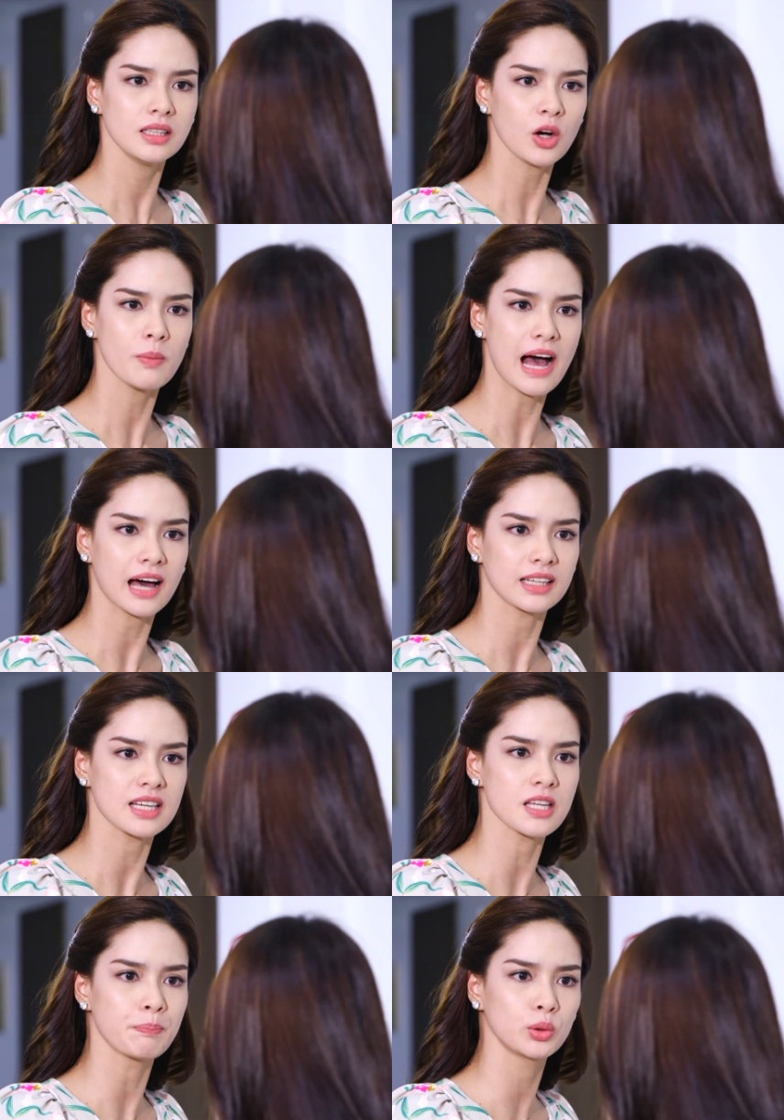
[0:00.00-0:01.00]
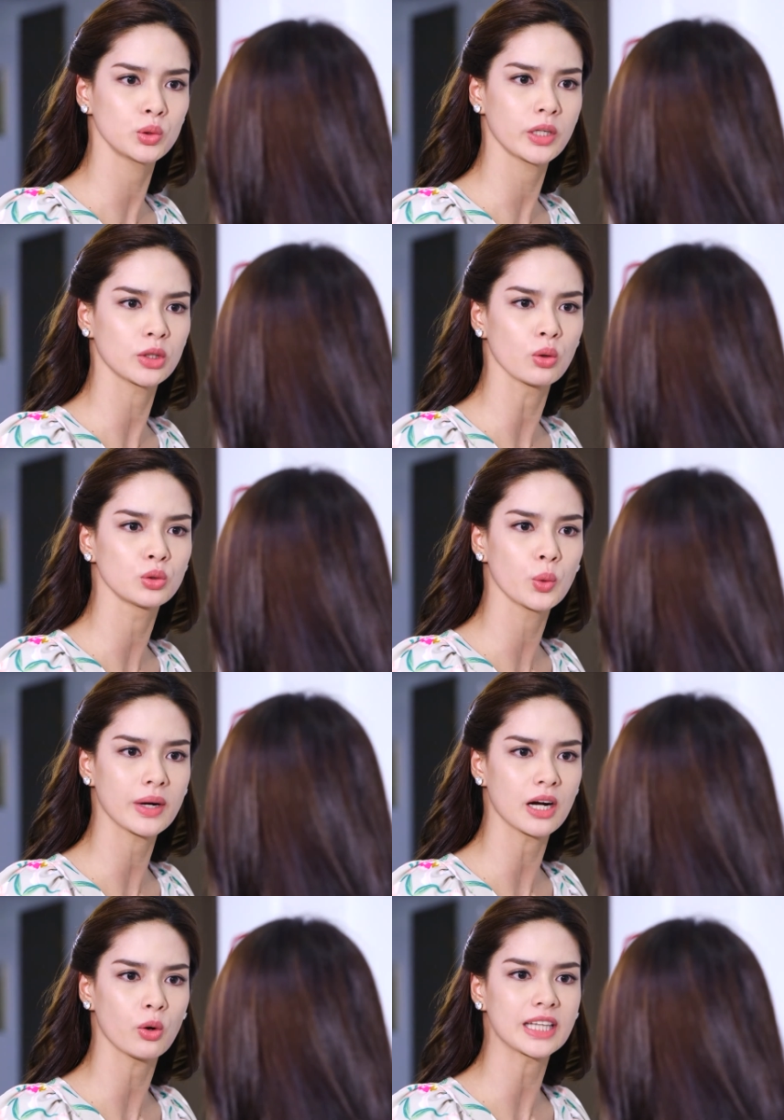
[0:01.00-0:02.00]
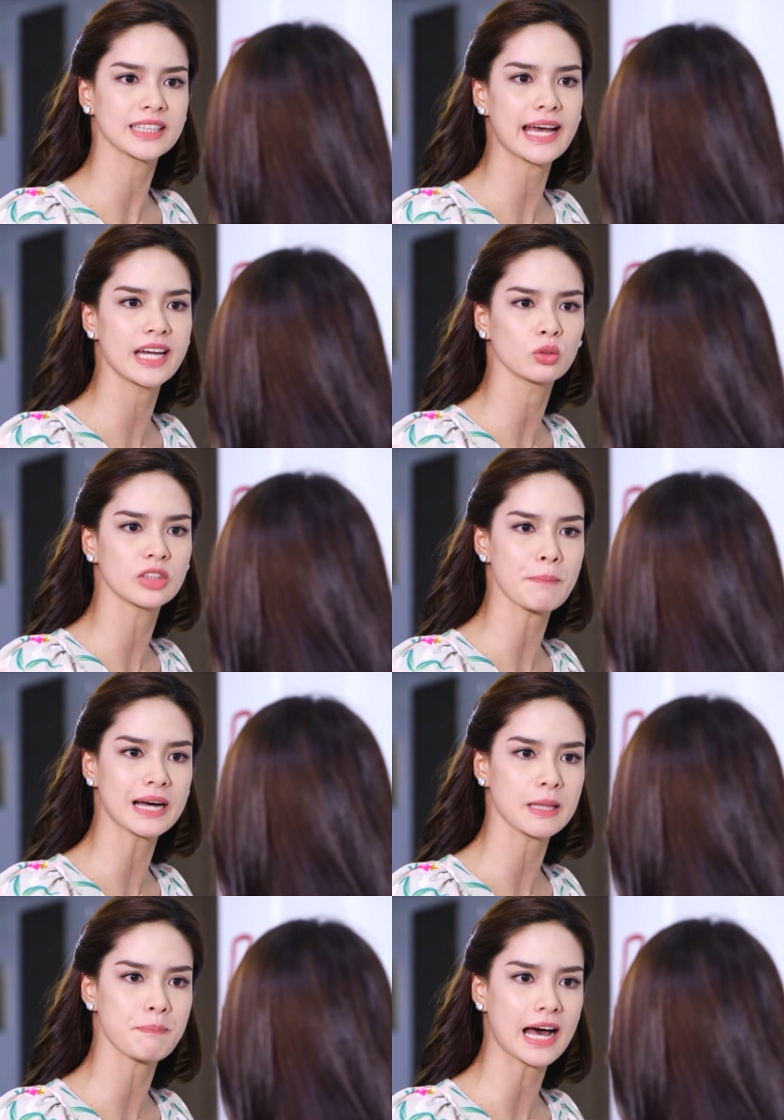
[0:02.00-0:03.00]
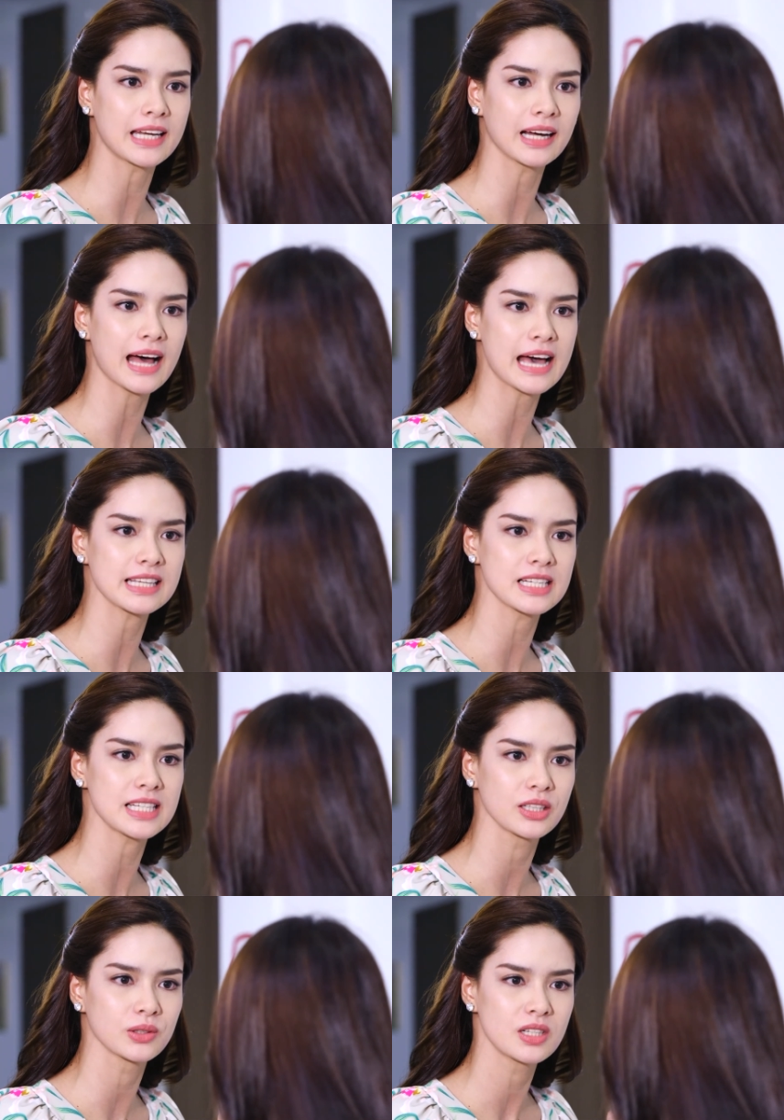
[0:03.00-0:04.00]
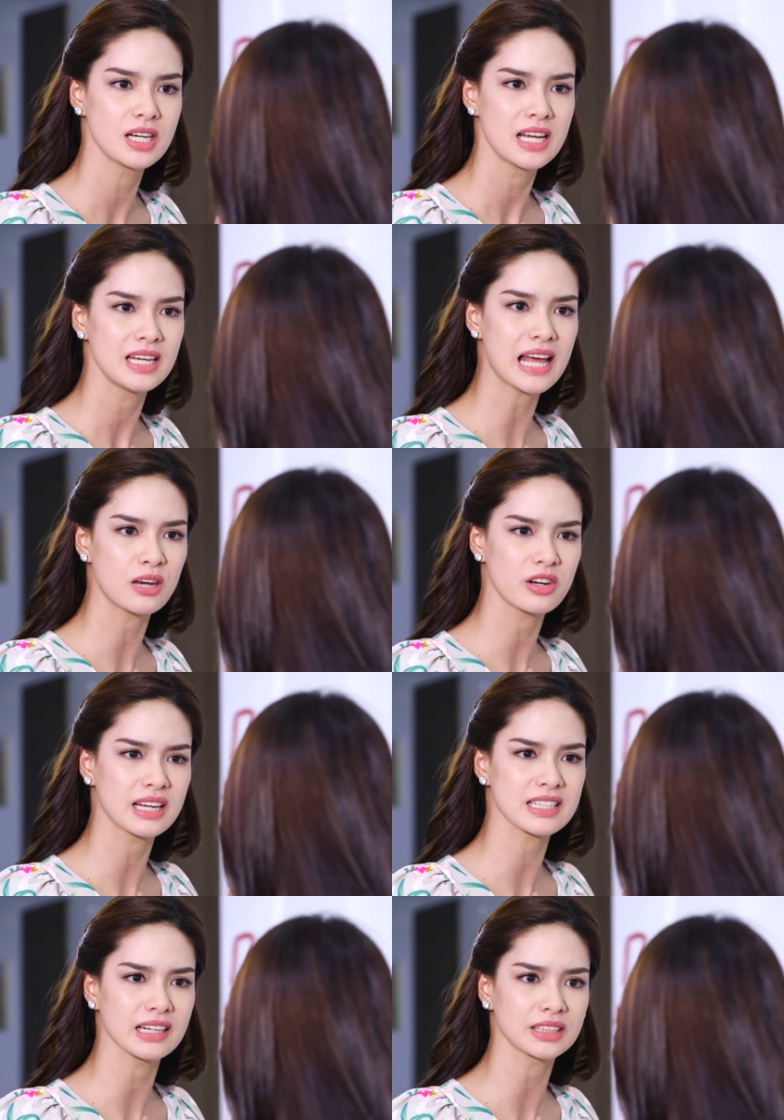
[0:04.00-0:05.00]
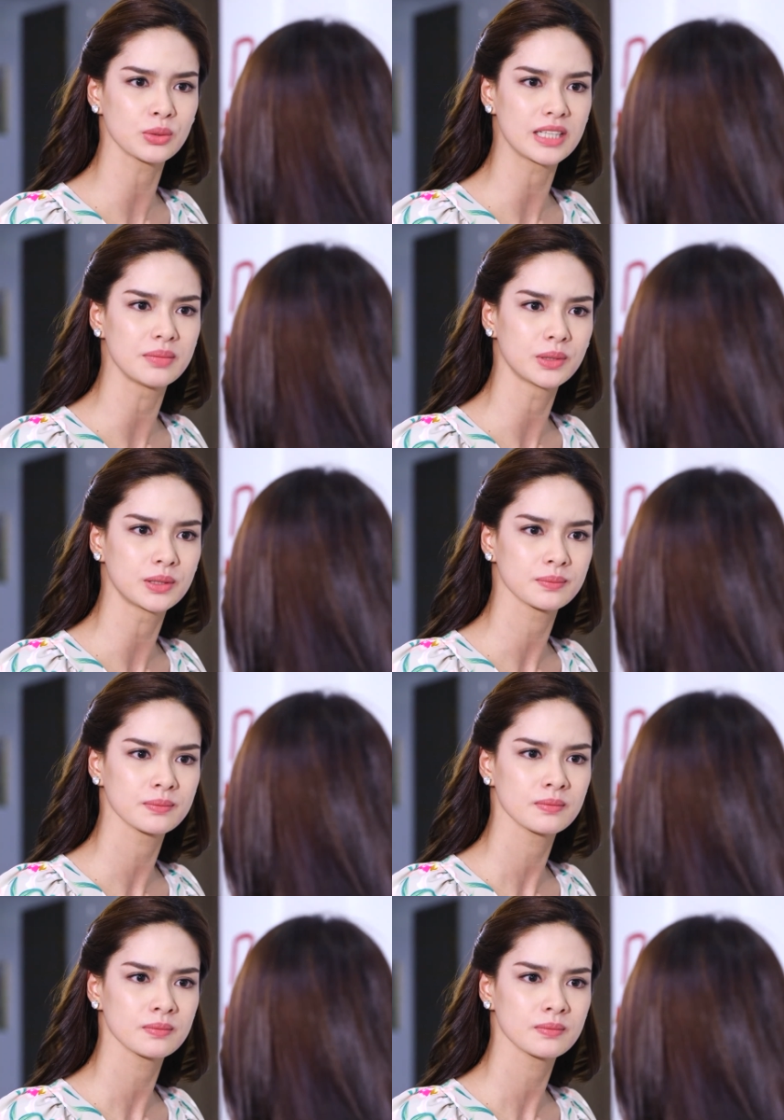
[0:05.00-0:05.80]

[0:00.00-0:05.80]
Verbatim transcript: I wouldn't be here right now if I was a coward who lets herself be pushed around by others, especially by someone like